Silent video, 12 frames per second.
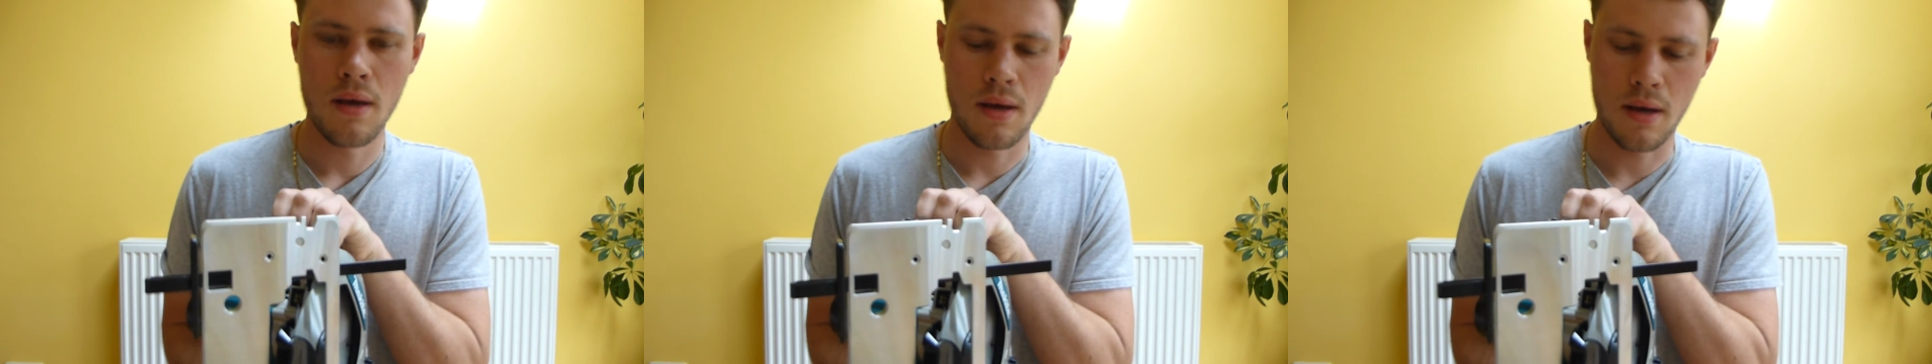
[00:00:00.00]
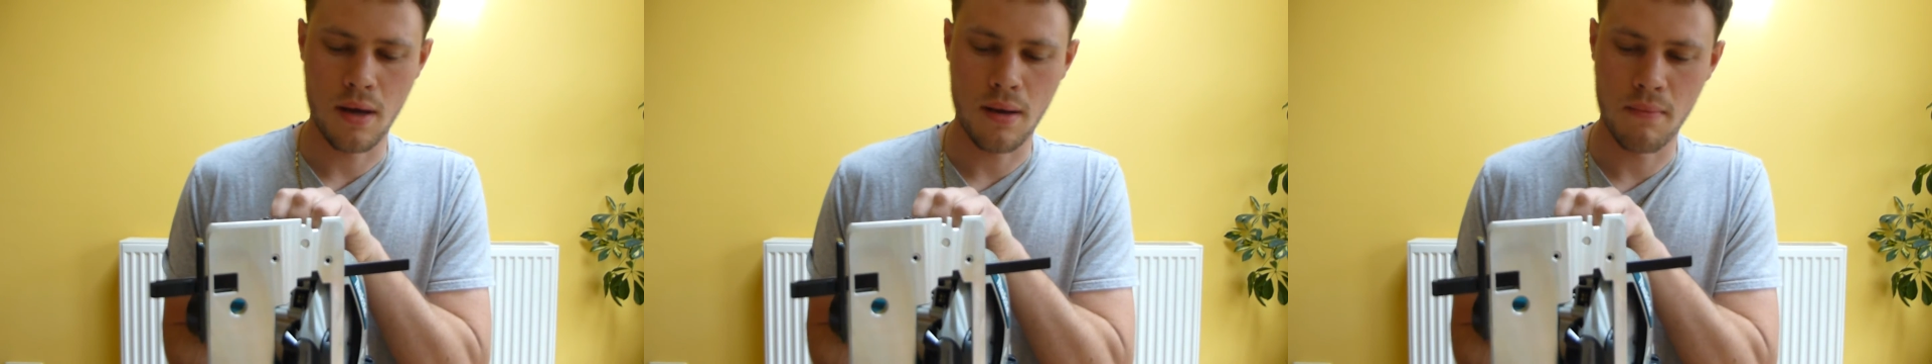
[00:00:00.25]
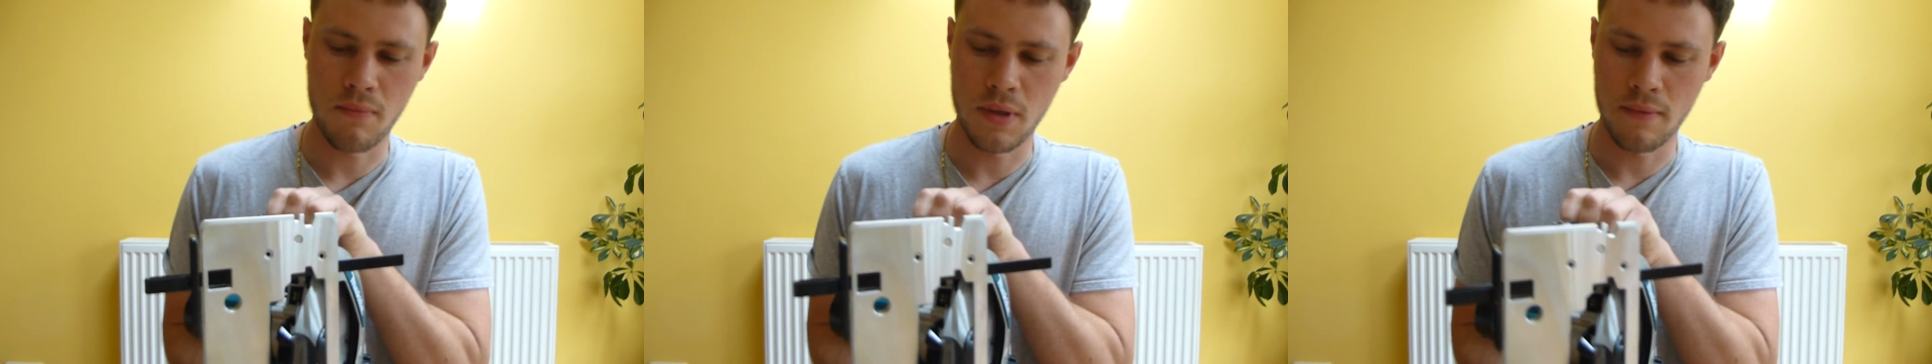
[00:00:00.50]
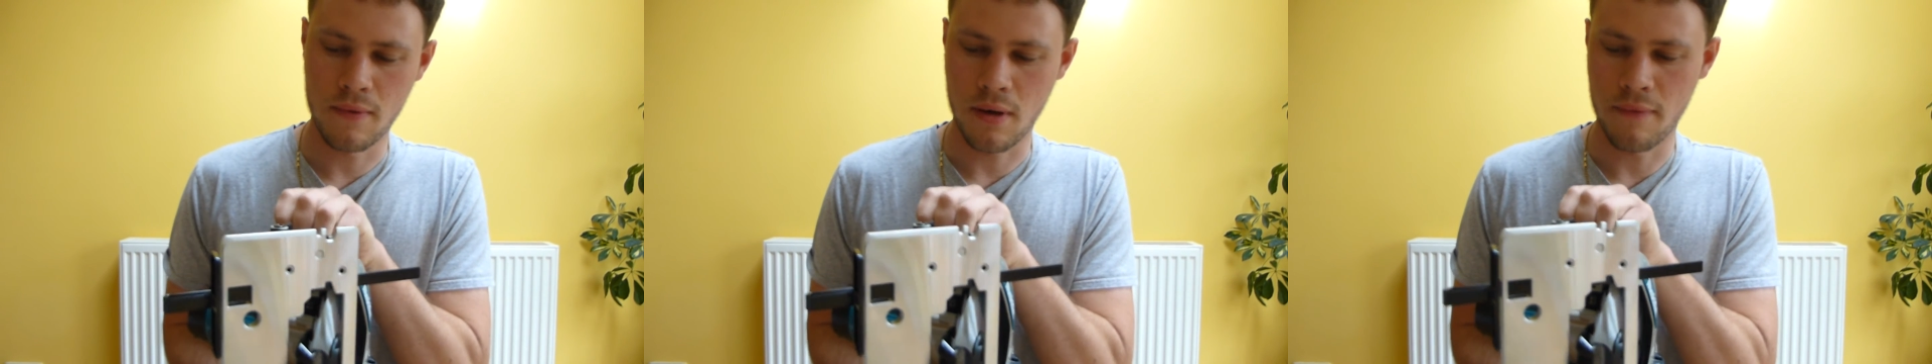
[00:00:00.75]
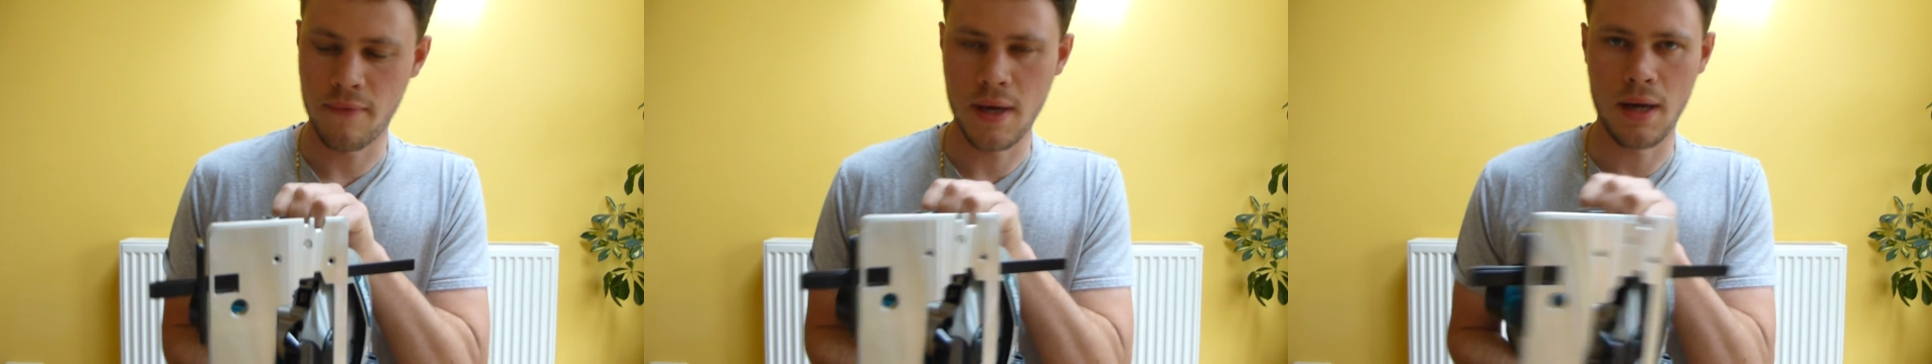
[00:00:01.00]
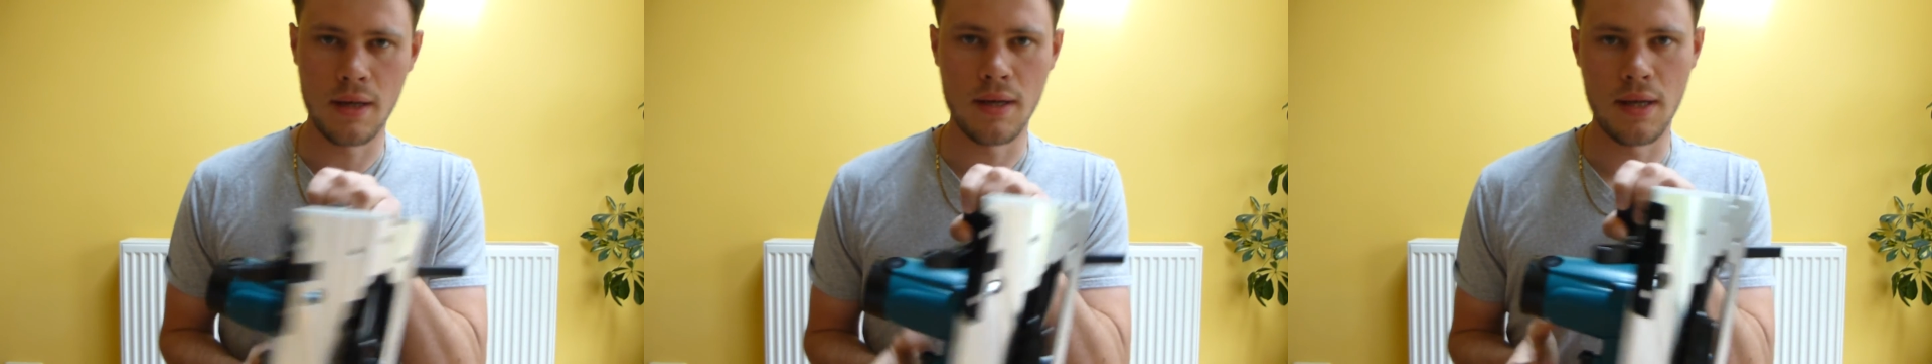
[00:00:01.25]
You've got a
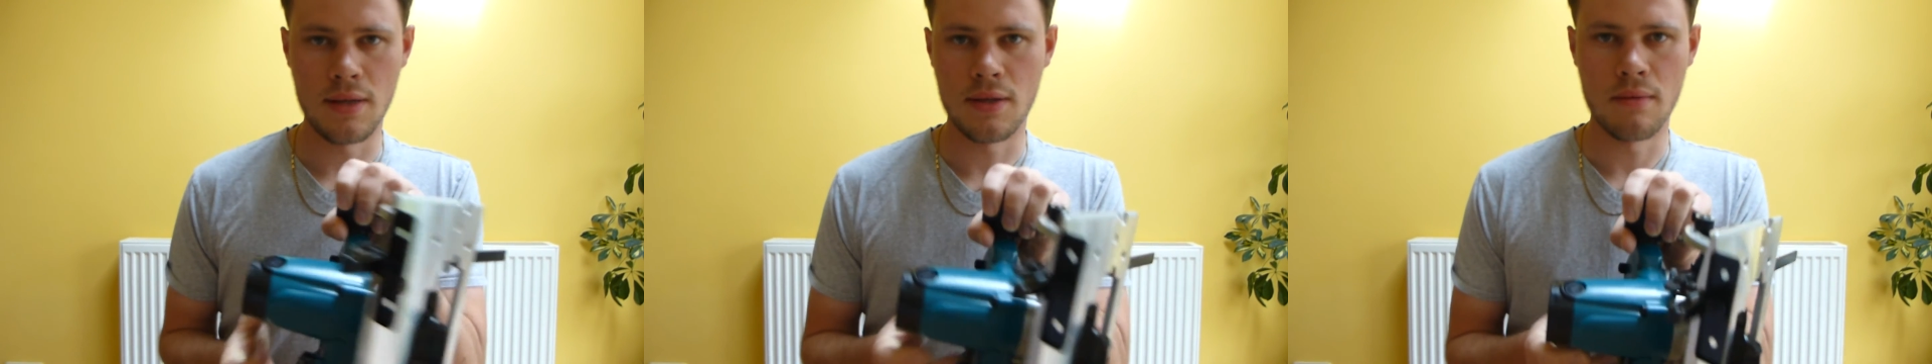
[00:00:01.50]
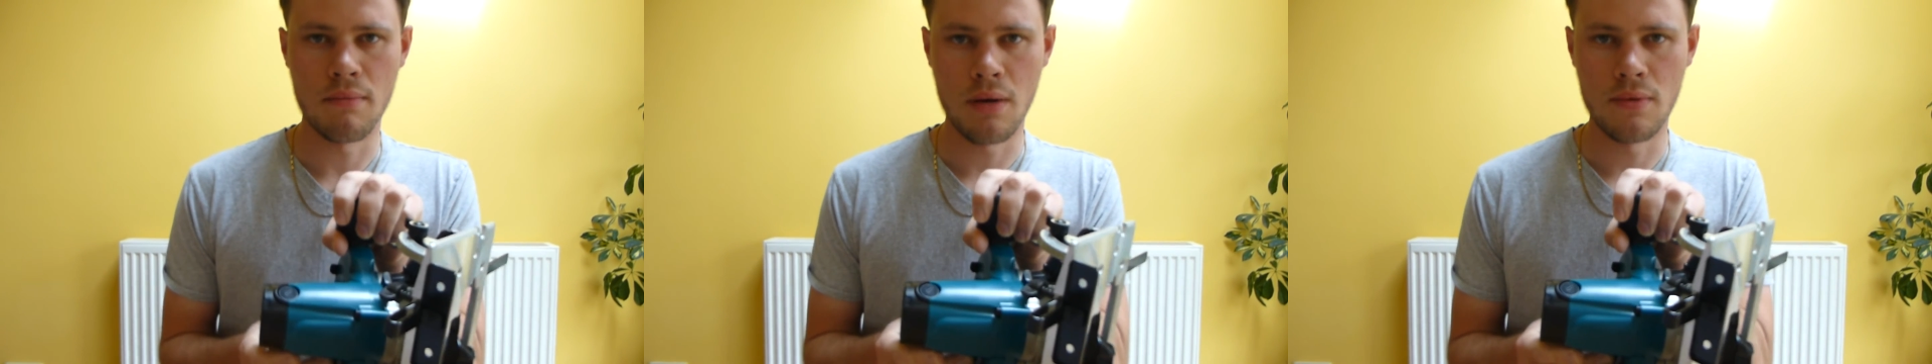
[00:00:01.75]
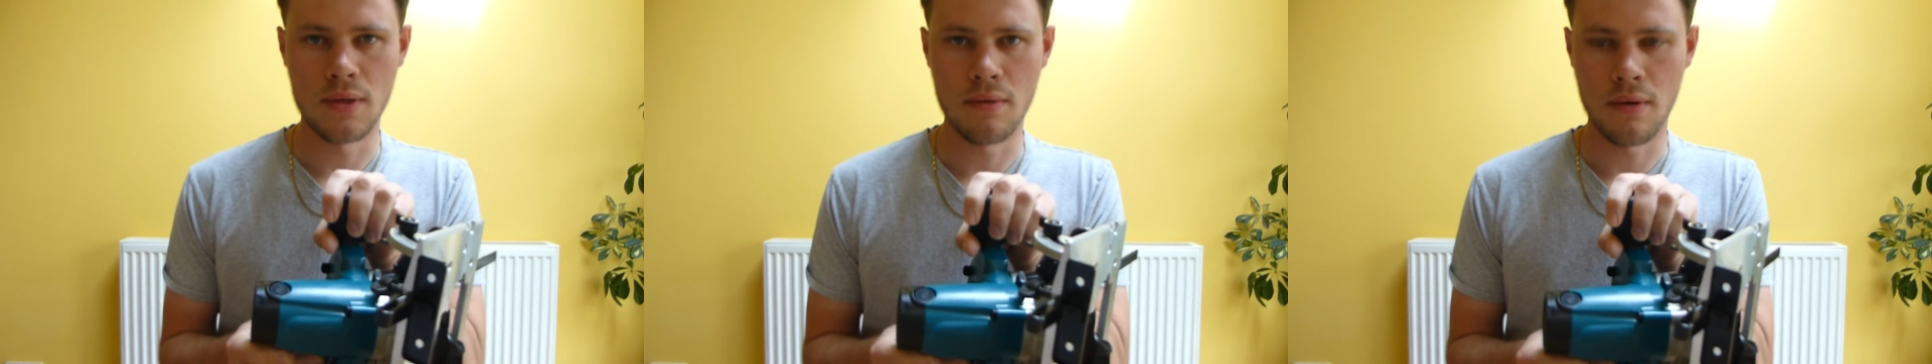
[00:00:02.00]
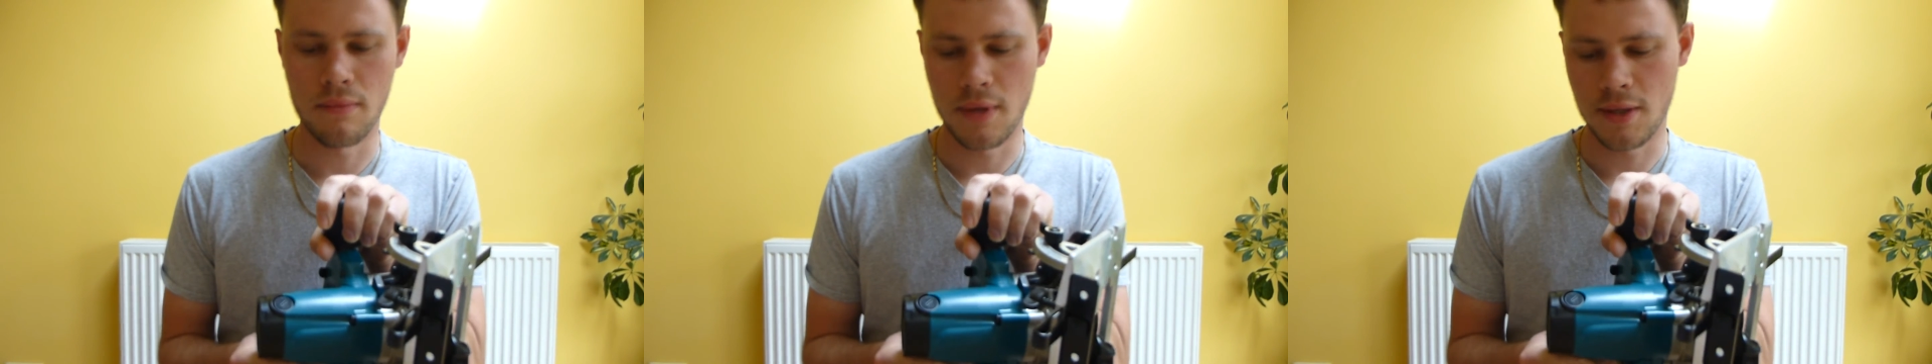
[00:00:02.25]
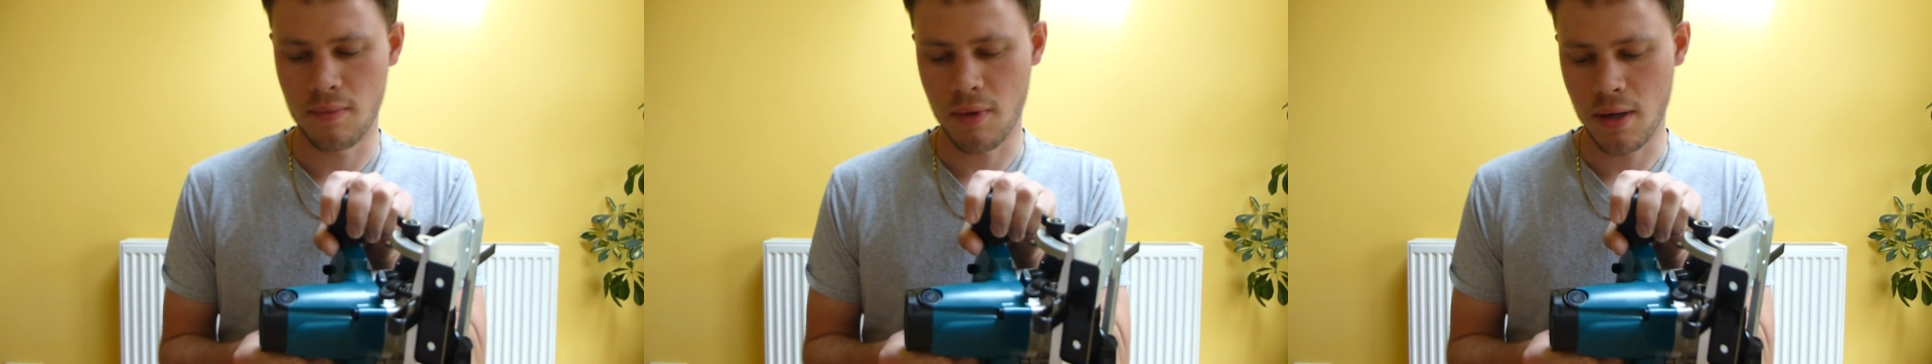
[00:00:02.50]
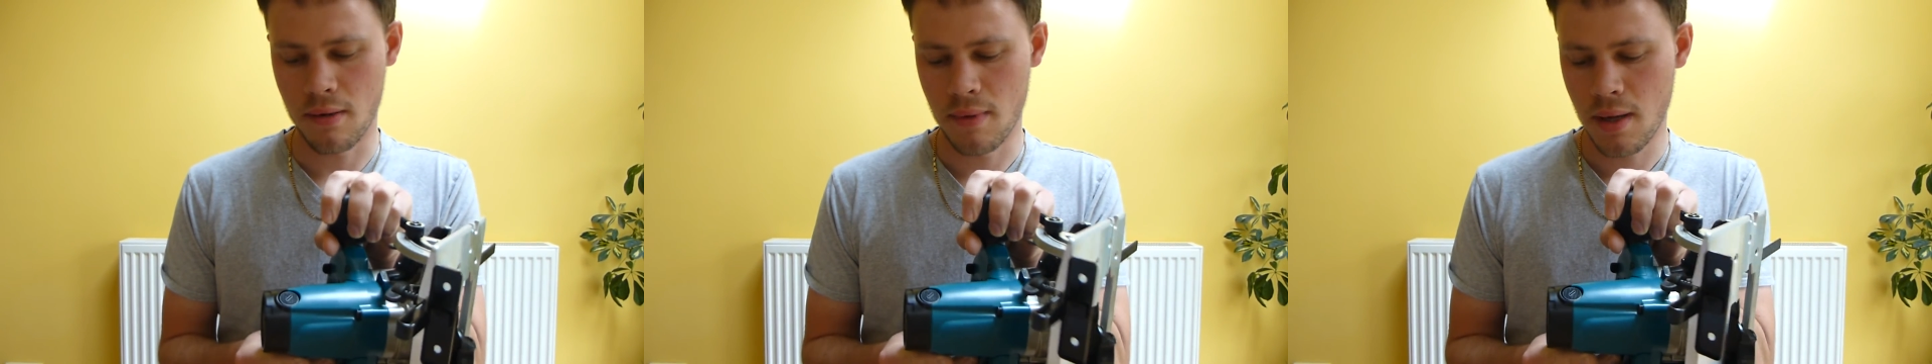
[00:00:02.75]
fairly decent motor on this
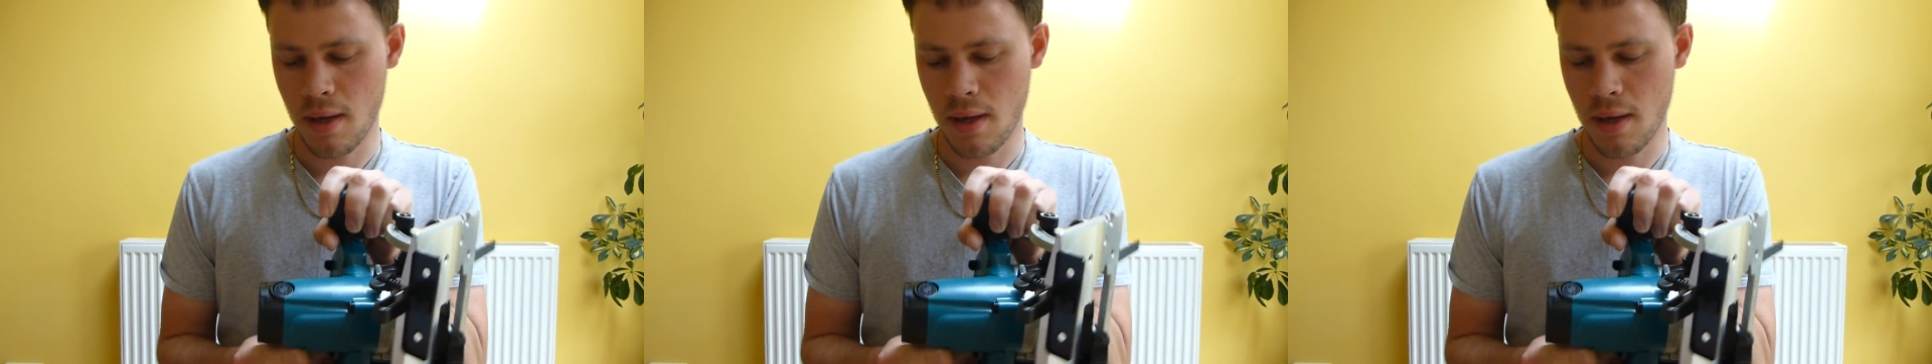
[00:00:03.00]
one.